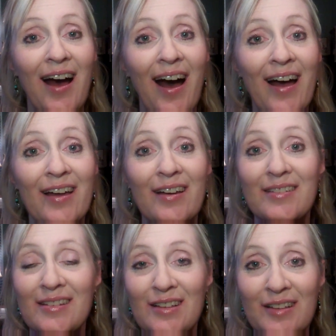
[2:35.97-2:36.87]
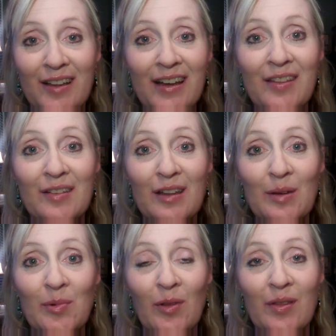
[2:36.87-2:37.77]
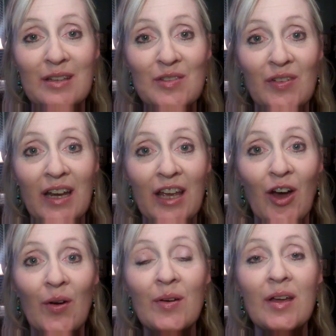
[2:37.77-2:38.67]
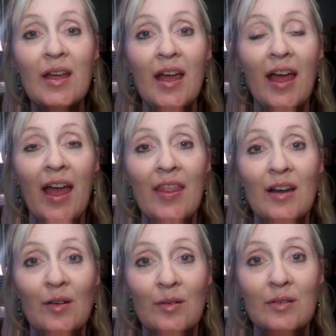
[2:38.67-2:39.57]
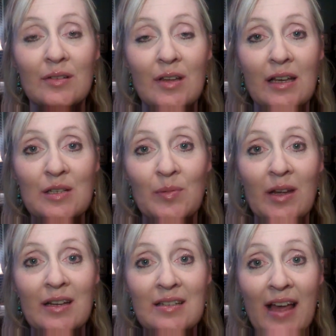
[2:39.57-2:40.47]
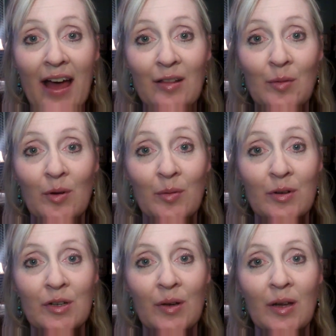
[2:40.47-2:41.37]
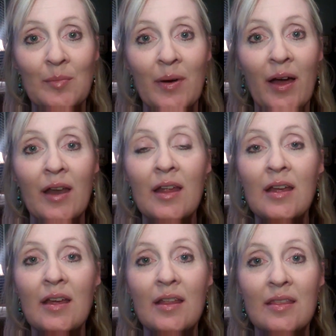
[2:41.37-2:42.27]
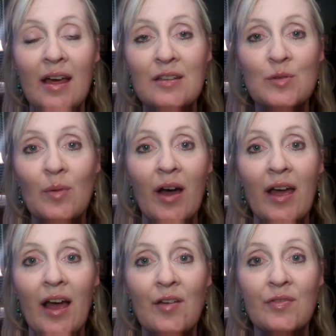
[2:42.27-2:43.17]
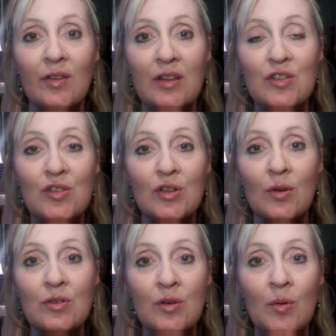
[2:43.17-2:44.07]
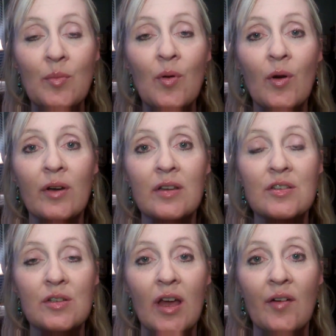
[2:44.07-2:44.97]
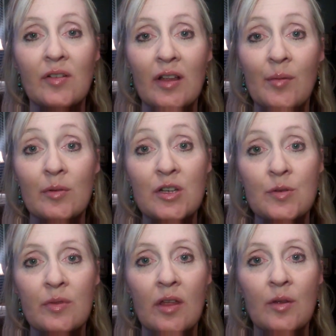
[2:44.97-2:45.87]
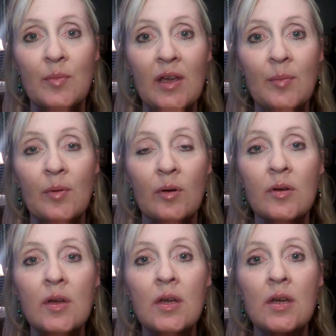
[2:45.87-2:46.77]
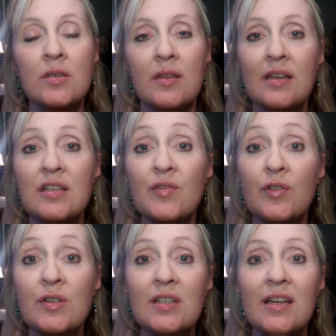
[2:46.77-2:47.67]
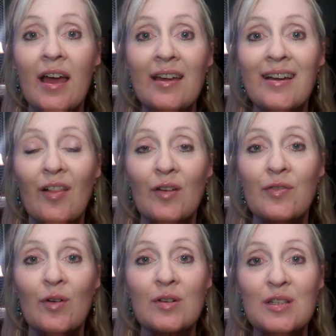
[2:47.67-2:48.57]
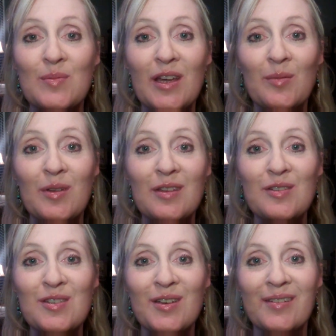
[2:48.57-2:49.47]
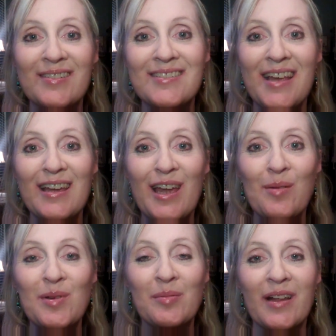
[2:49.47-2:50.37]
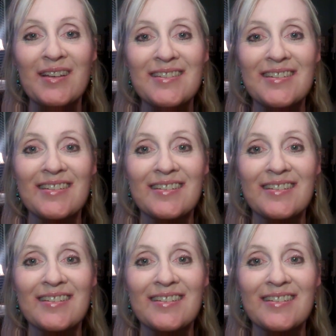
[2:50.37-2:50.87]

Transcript: I click on the link below this video and it'll explain exactly what we're doing. But that's why I feel it's so, so important to have collaboration with other people. So that's it for today. I look forward to speaking with you soon. Take care. Be blessed.